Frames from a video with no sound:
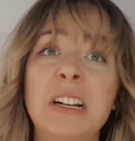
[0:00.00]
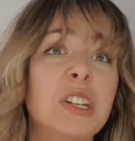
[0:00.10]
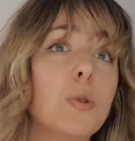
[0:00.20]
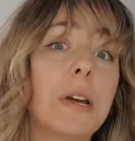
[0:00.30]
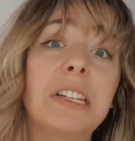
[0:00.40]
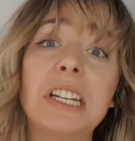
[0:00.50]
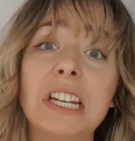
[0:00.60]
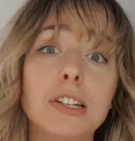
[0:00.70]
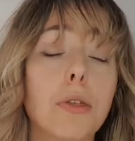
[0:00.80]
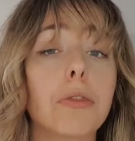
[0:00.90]

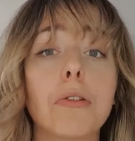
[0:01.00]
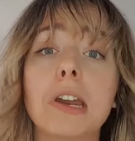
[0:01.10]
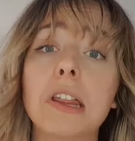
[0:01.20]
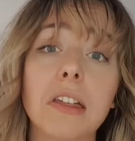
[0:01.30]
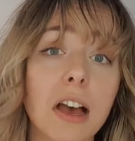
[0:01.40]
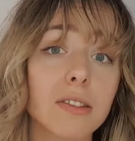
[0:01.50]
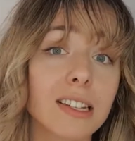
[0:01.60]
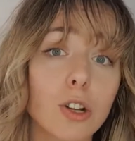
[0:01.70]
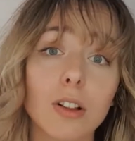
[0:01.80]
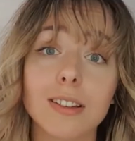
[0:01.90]
$20,000 to
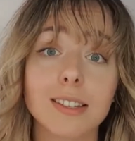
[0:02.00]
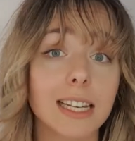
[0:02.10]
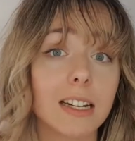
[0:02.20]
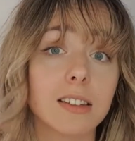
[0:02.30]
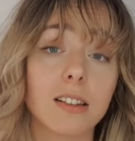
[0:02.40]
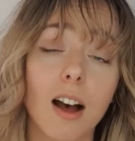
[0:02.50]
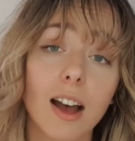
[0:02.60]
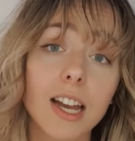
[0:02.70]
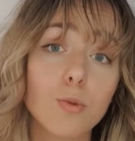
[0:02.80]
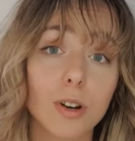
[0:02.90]
$30,000 set
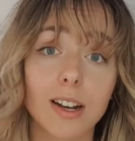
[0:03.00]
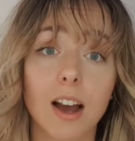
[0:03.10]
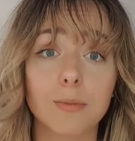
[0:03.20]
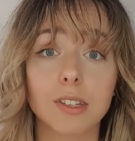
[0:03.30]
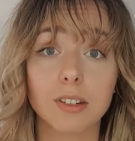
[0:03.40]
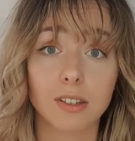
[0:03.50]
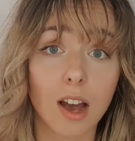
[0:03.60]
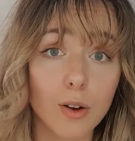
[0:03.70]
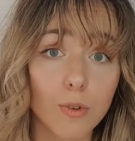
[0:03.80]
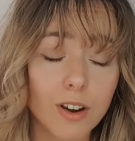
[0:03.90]
aside when it comes to
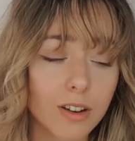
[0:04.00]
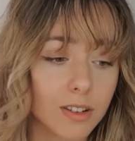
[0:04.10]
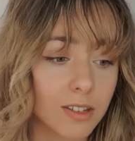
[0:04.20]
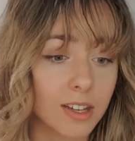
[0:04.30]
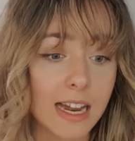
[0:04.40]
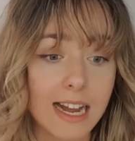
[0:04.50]
site works,